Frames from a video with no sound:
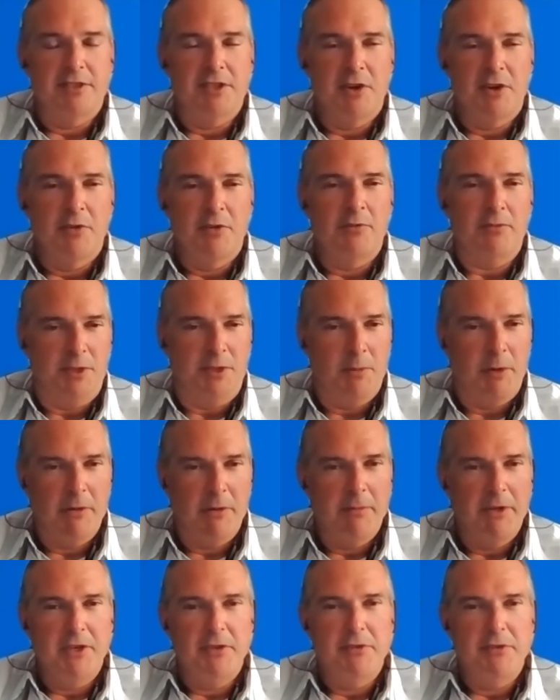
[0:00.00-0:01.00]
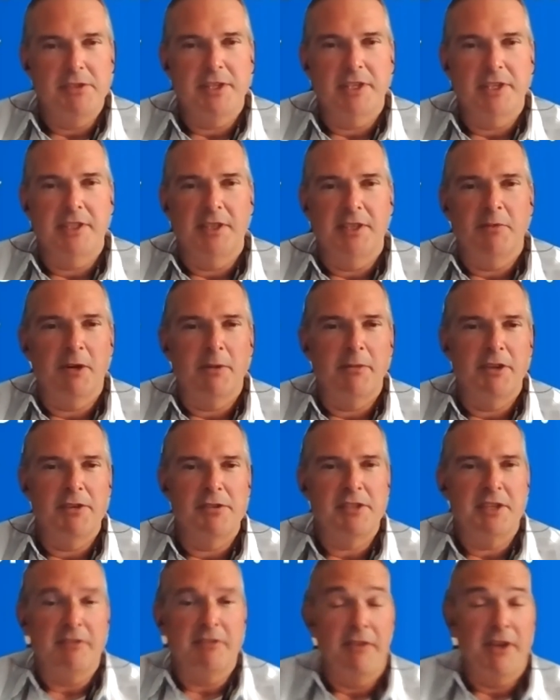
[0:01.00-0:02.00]
So you want to be using
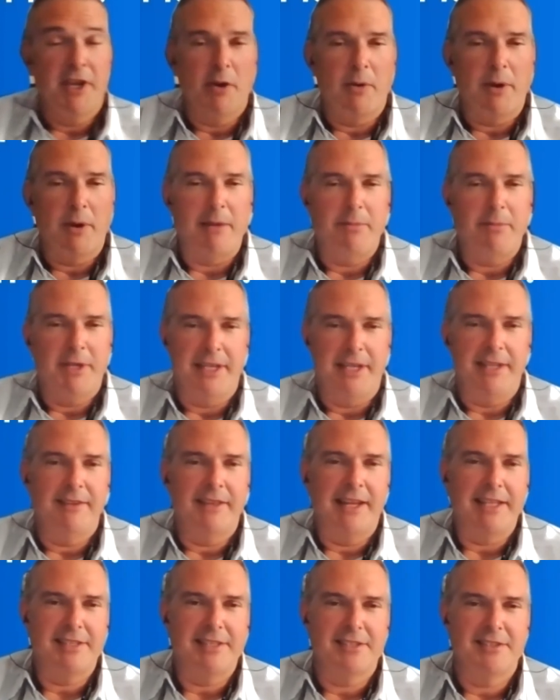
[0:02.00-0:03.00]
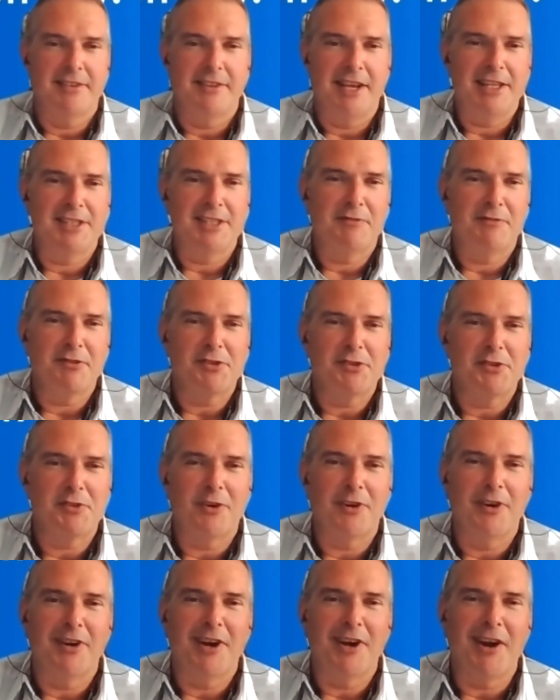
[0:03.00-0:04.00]
VoIP. That's for
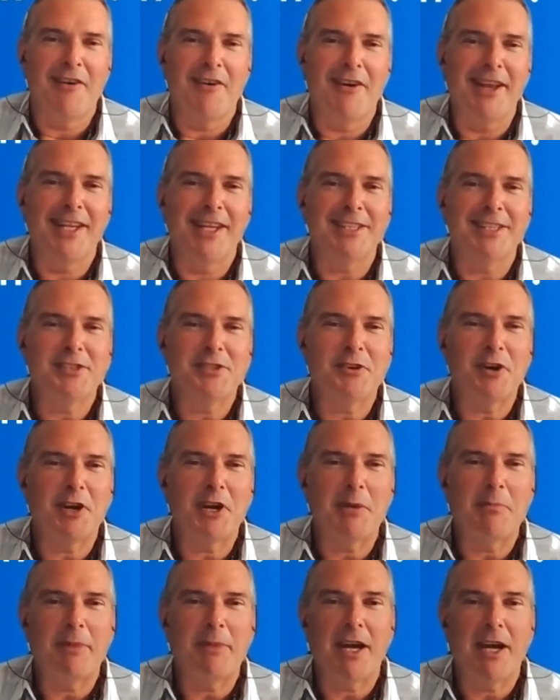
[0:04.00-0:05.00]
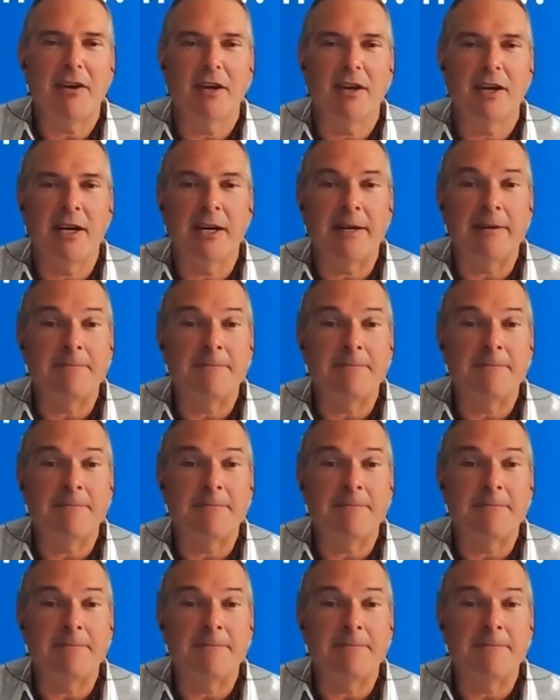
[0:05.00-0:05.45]
sure. All right, let's talk about